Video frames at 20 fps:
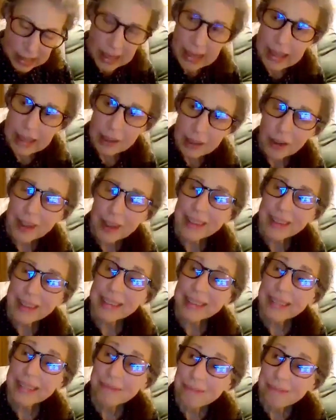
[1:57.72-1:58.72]
He
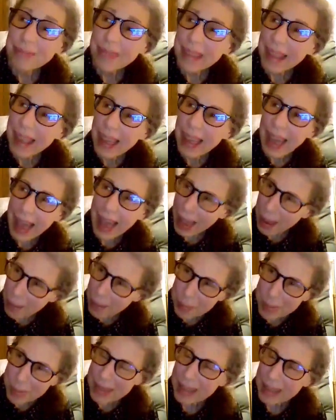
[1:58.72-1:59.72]
looks
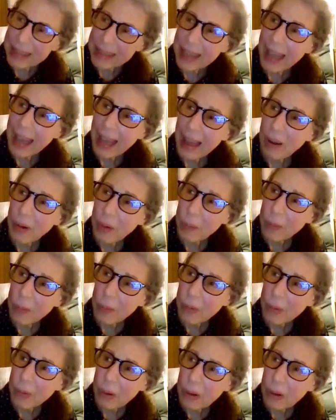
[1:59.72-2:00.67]
happier now.